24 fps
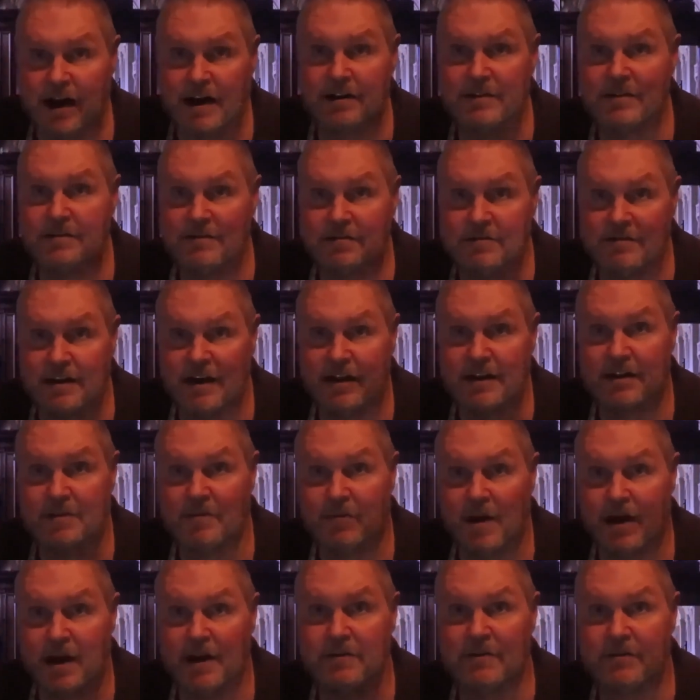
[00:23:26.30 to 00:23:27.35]
Father,
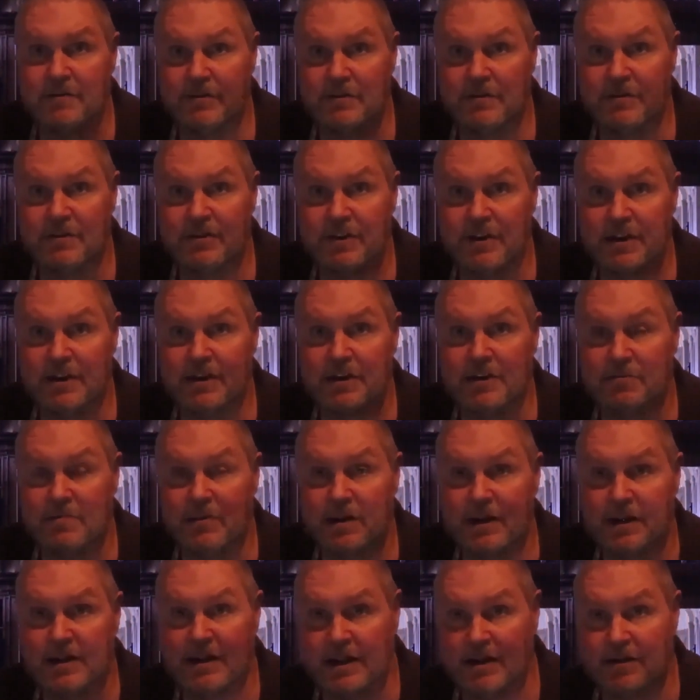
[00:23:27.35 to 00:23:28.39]
Father, why are you
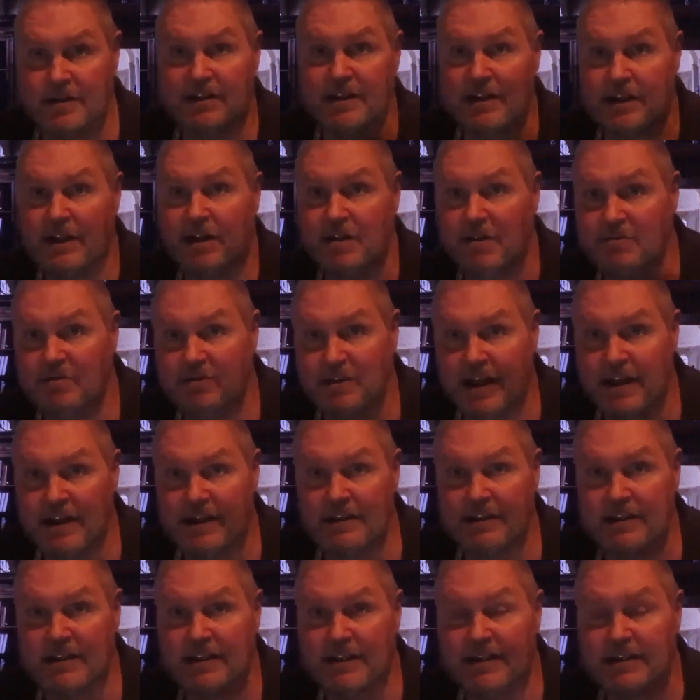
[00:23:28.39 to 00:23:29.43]
forsaking me? Because he
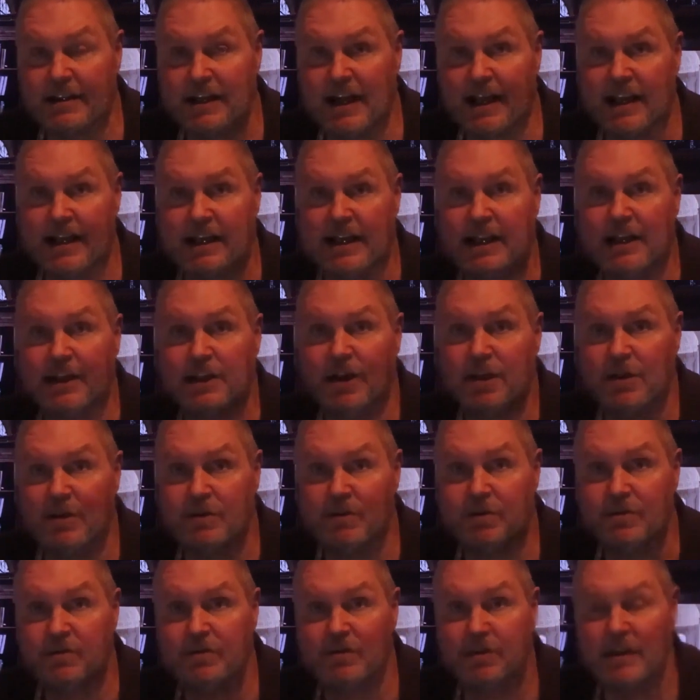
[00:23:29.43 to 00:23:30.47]
knows now he's going to die. He
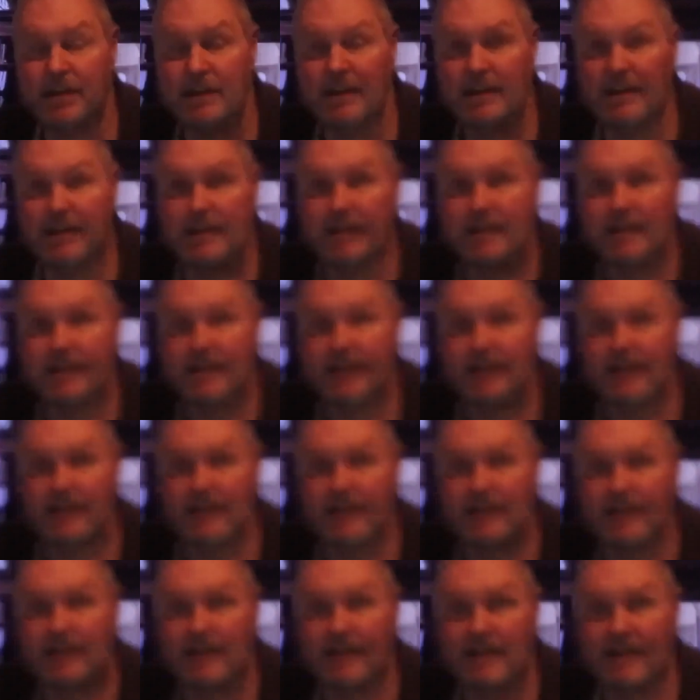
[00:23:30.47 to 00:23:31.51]
knows
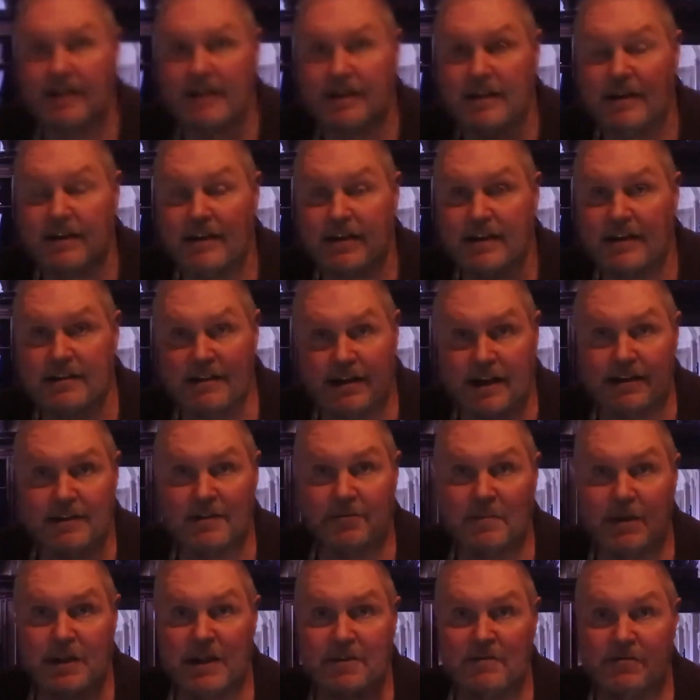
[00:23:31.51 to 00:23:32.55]

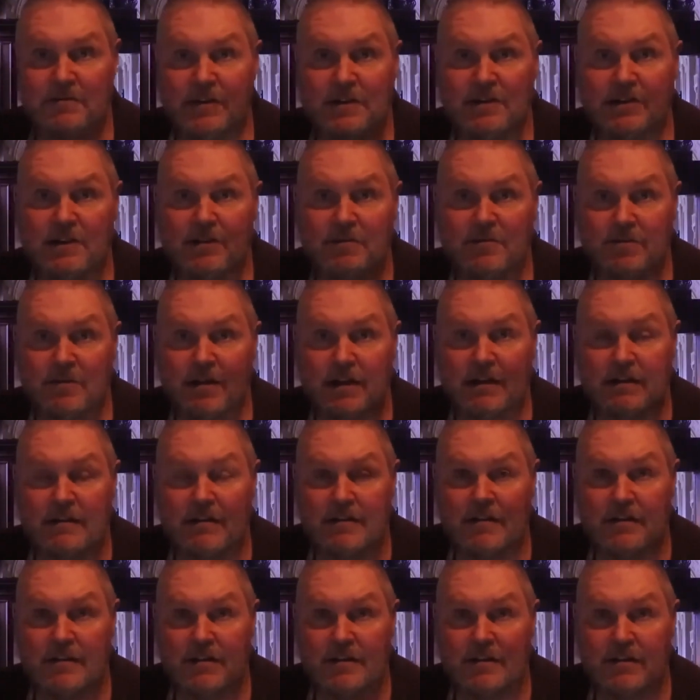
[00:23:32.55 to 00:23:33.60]
he's not the man of
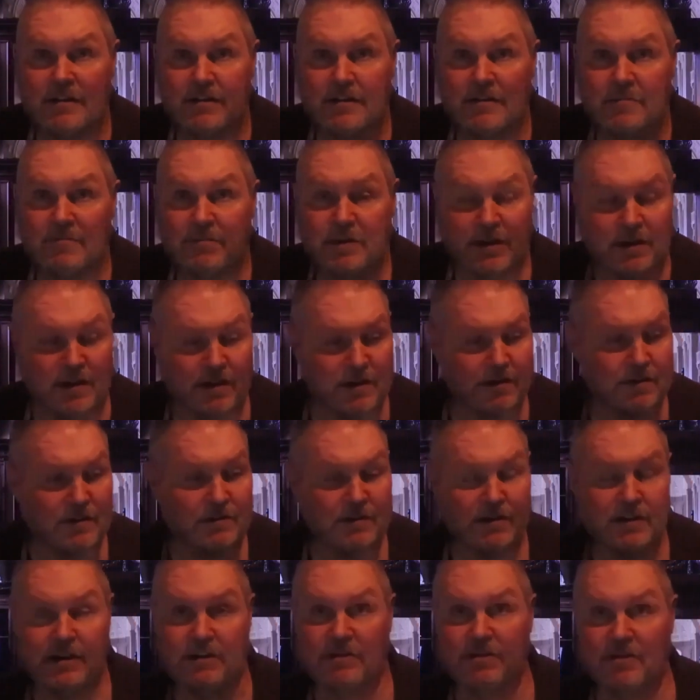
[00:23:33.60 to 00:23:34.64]
53
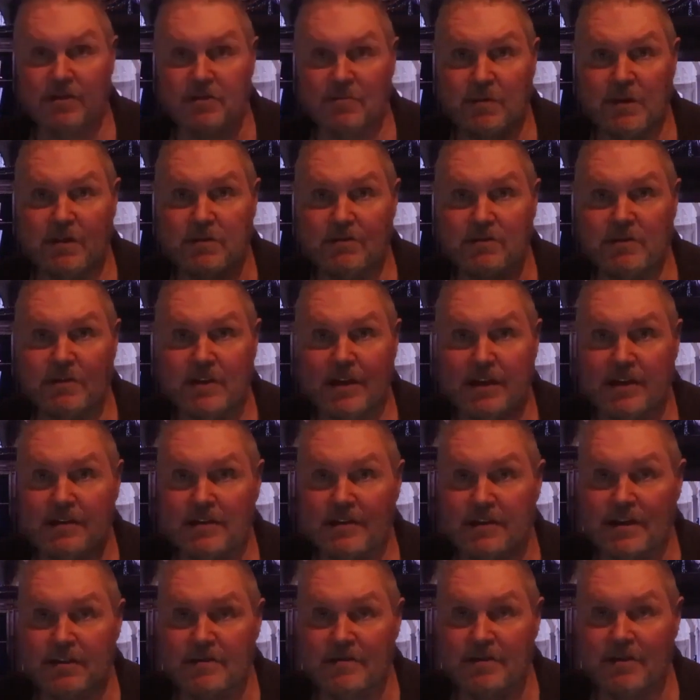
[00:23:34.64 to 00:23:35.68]
because he's exposed
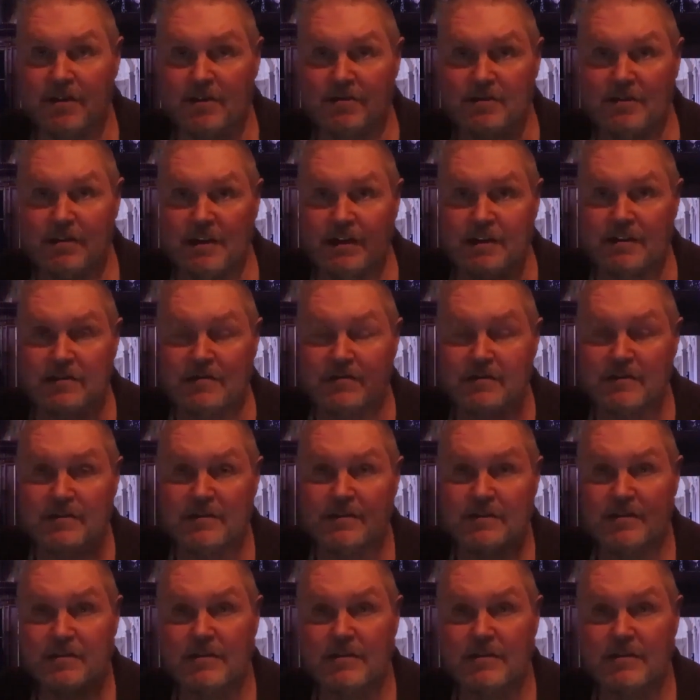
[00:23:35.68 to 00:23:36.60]
to death and gets along with